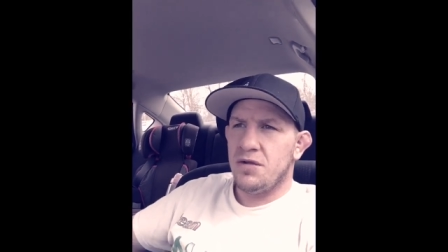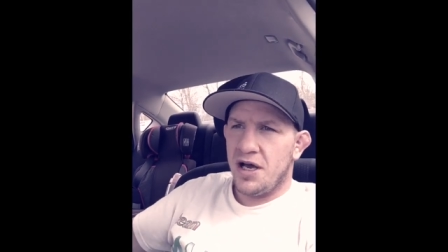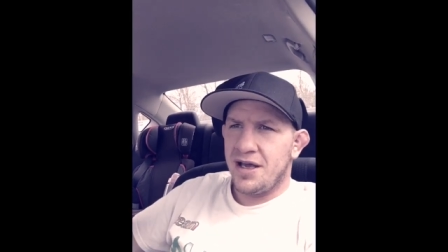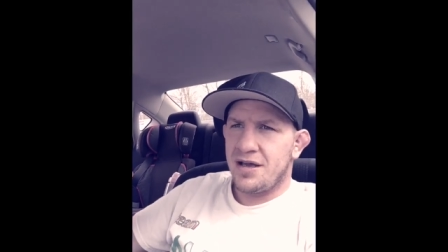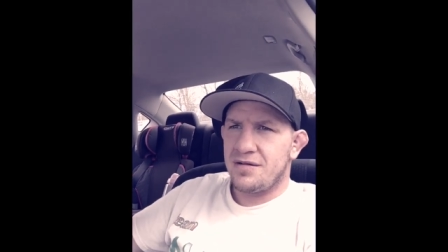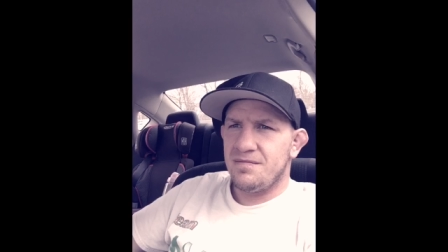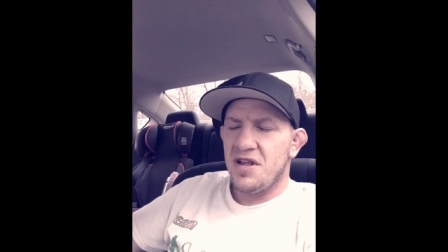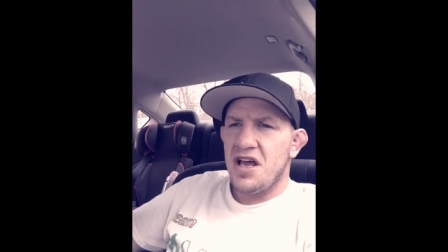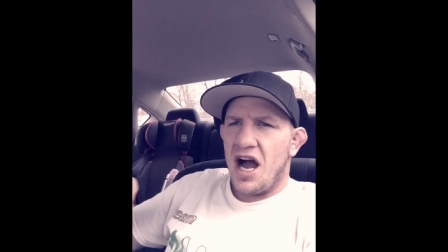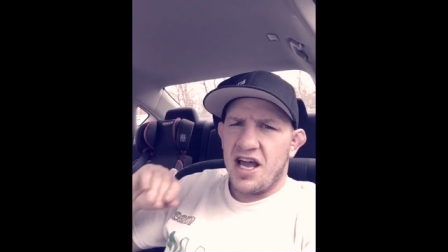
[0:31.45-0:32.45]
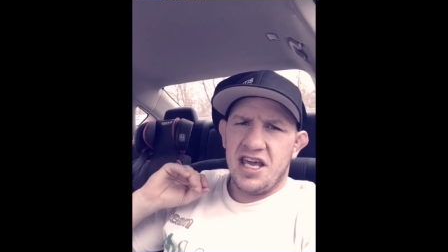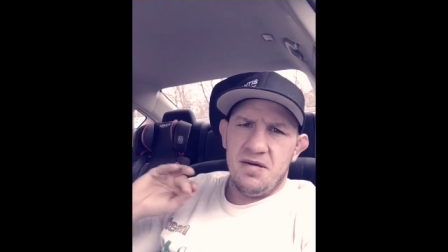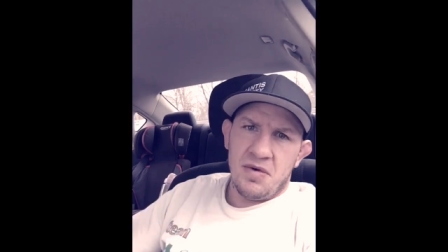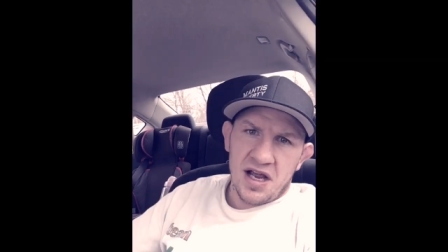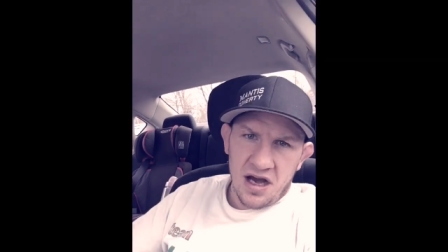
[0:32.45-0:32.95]
Like, I
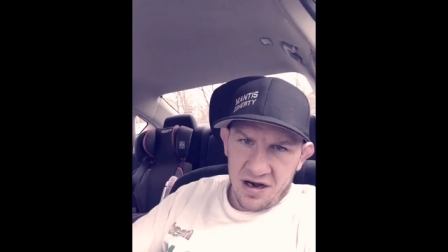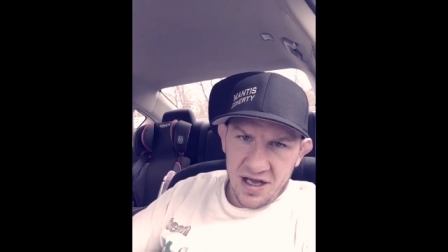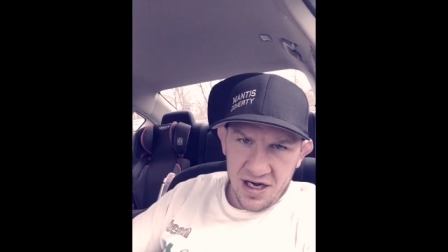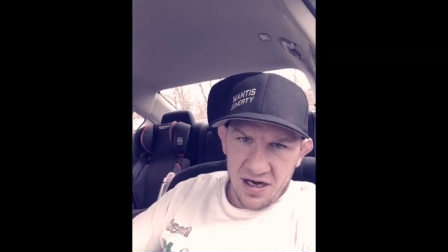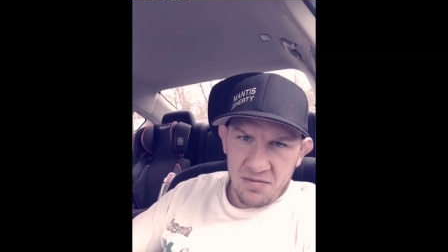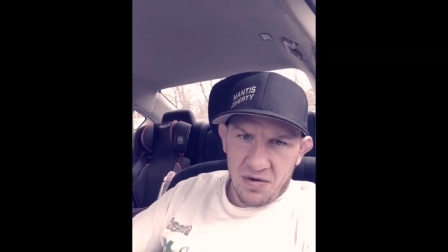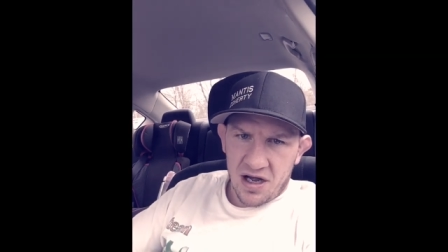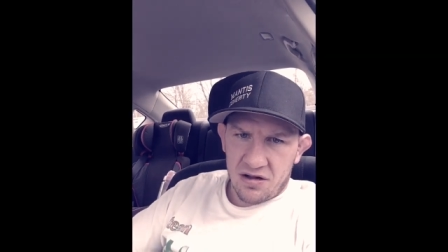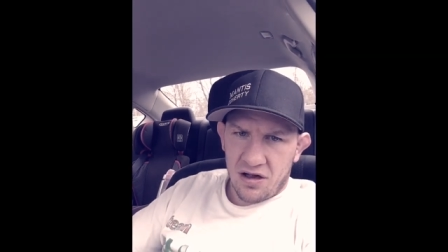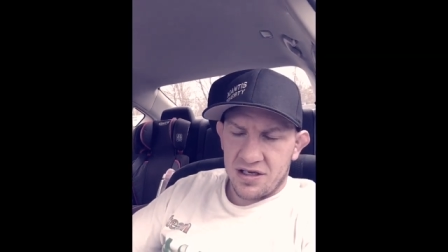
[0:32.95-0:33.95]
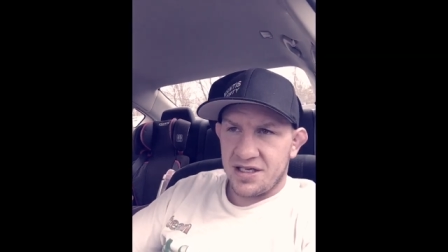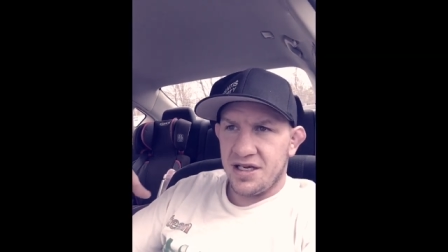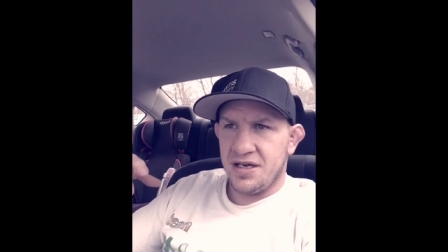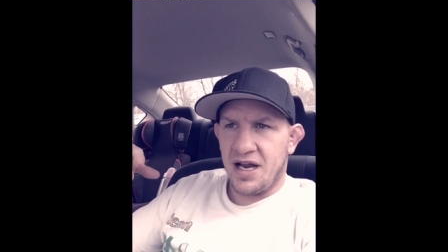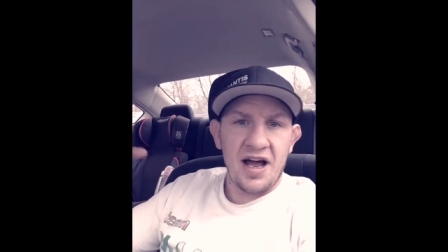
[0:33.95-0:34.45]
keep my gun hidden in my
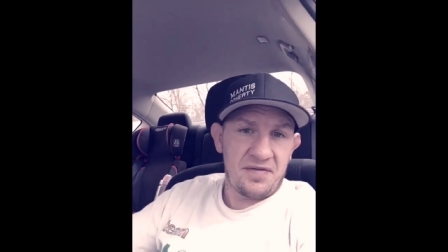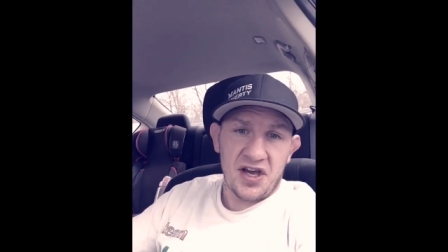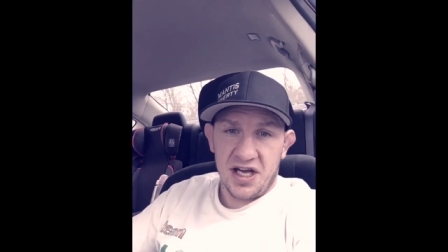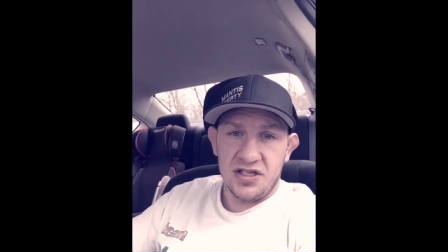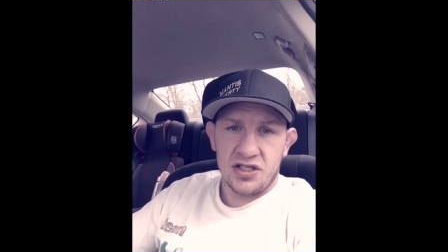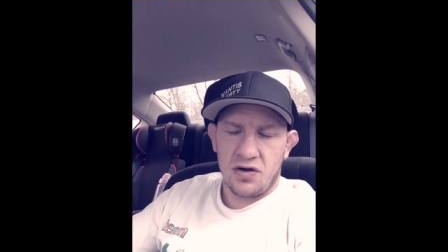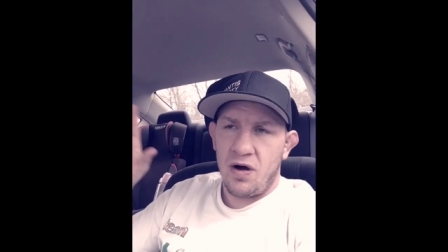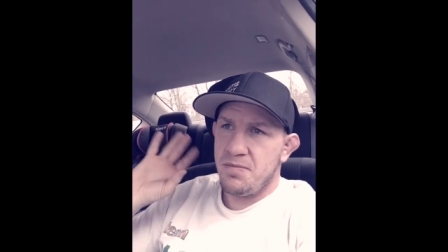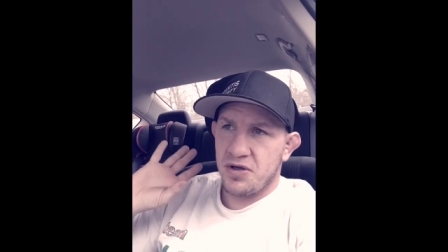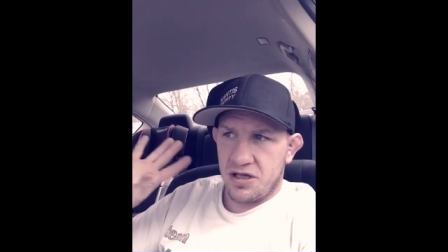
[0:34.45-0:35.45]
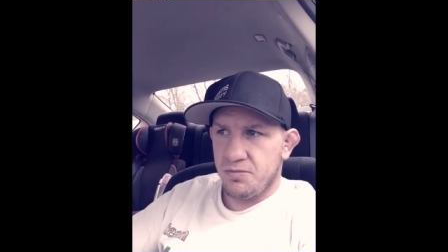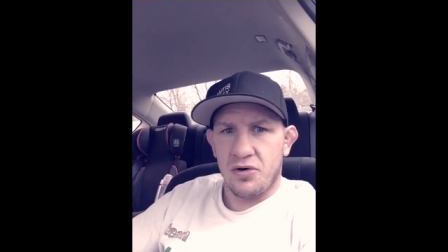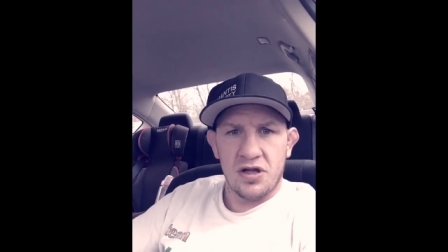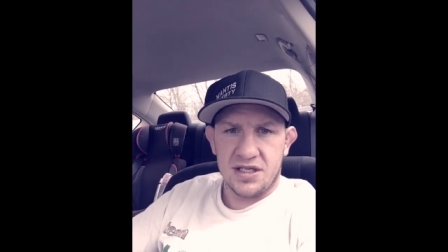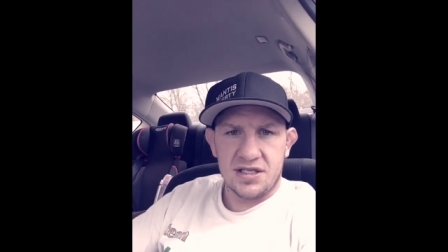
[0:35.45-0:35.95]
closet. And I have kids, so I put the
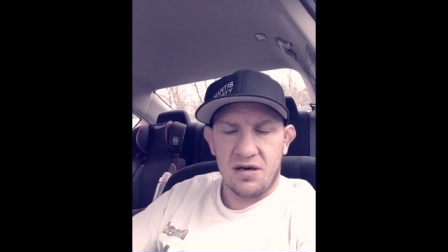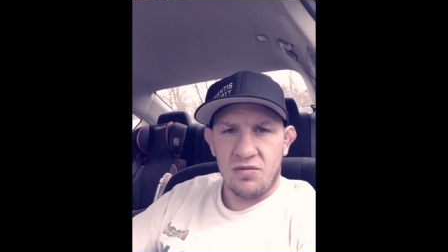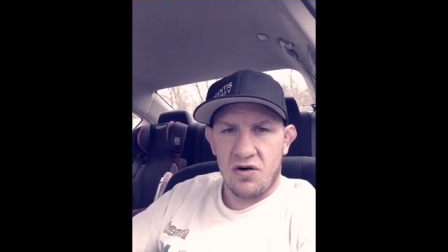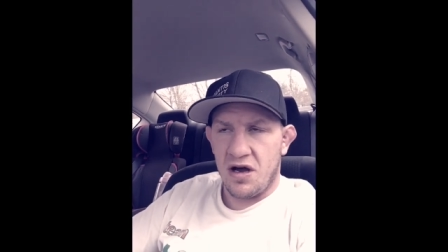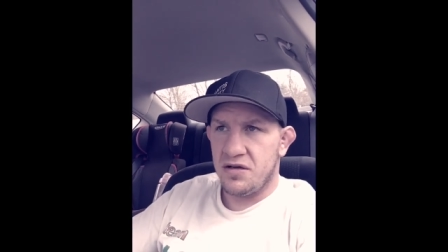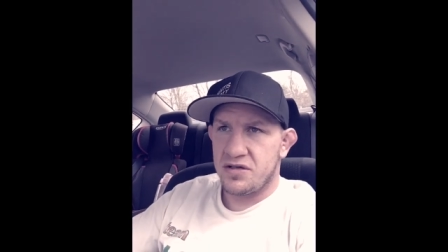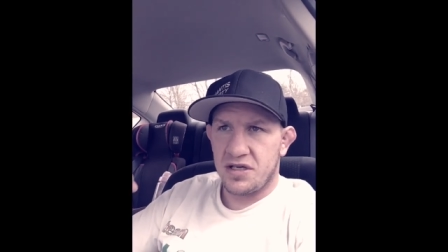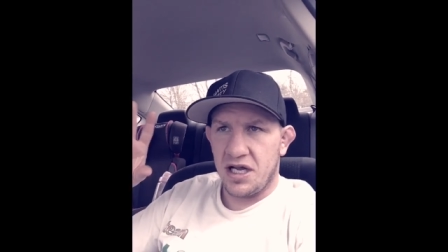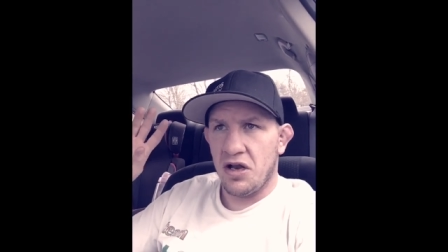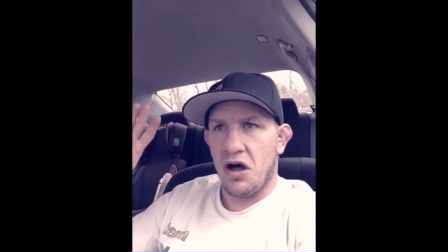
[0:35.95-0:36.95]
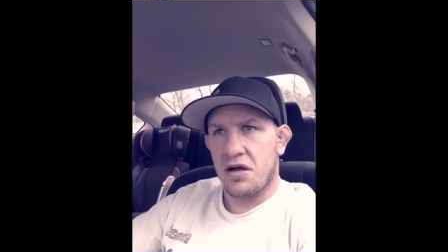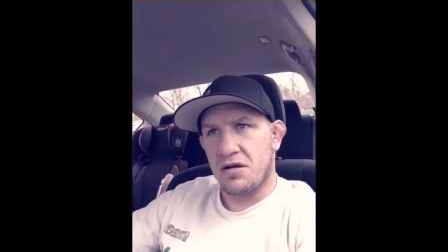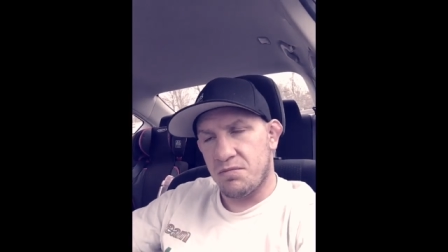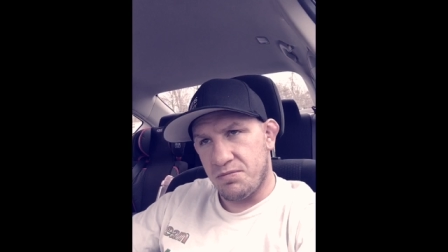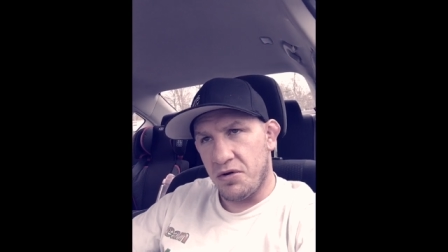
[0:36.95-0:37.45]
bullets somewhere else. I lock
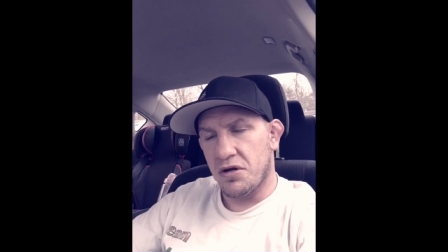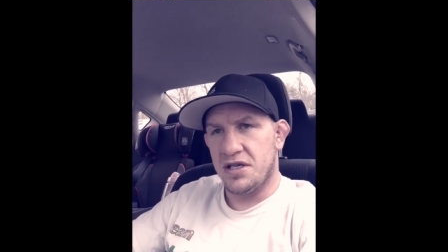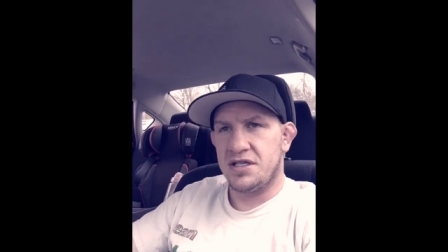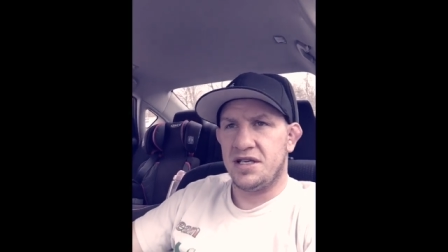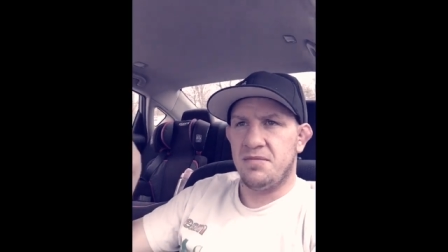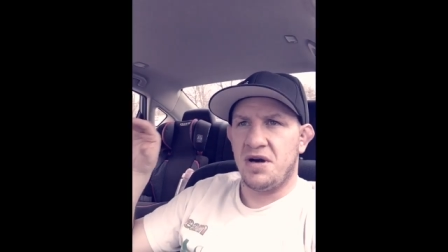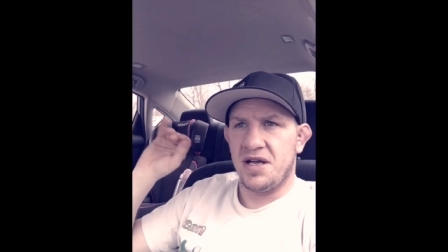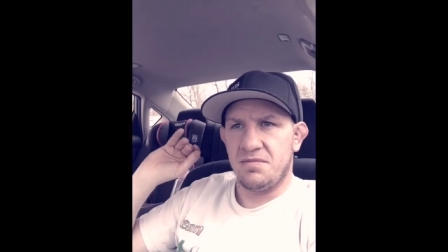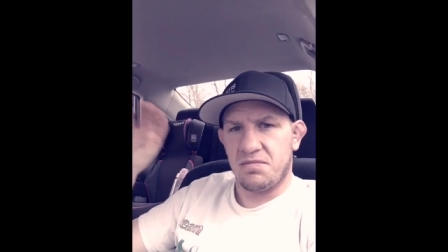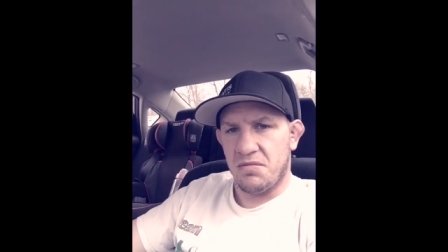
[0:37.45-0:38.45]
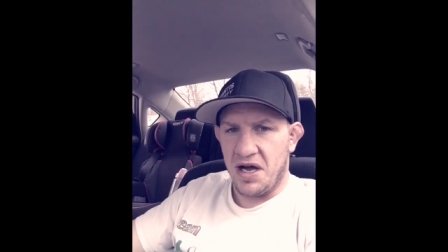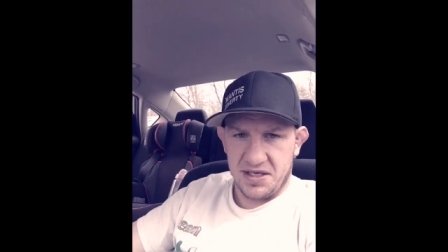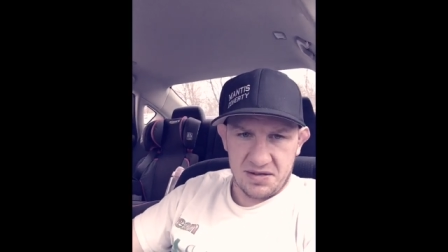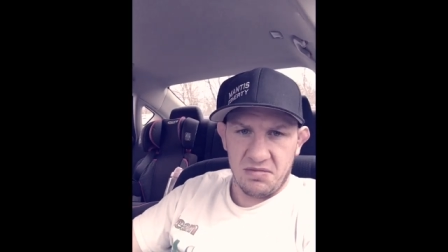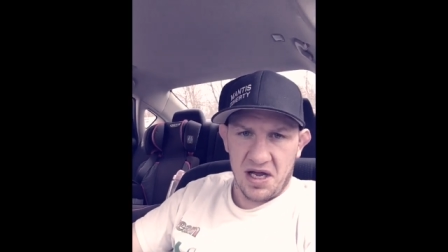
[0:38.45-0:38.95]
bullets in my
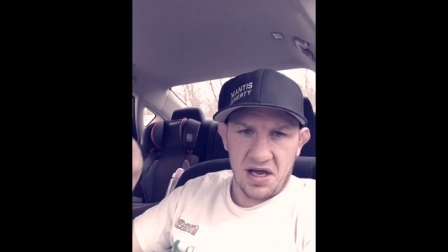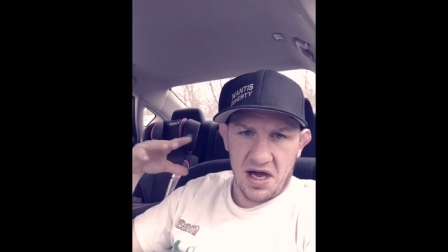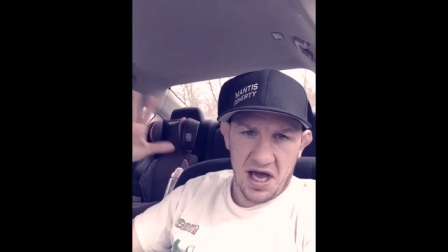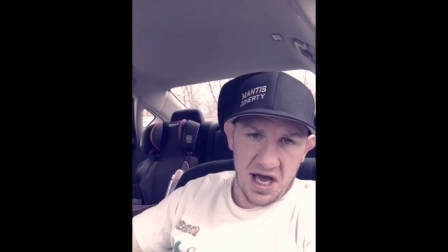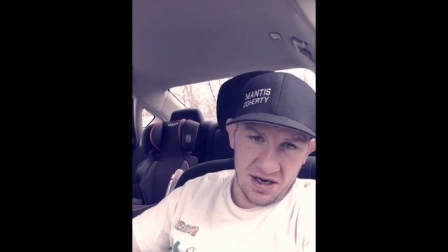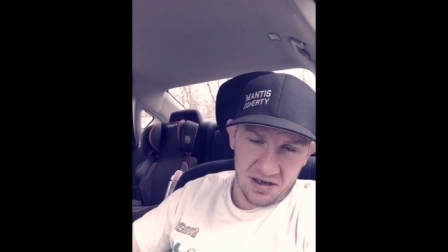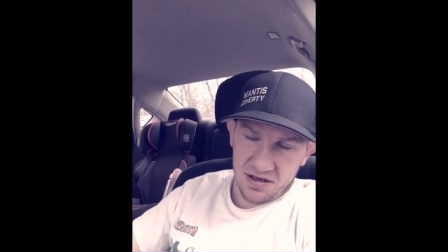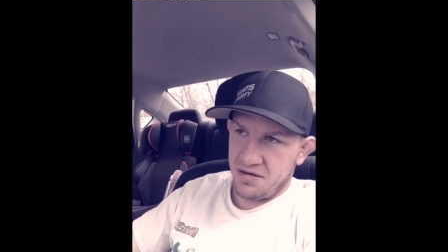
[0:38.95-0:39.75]
attic.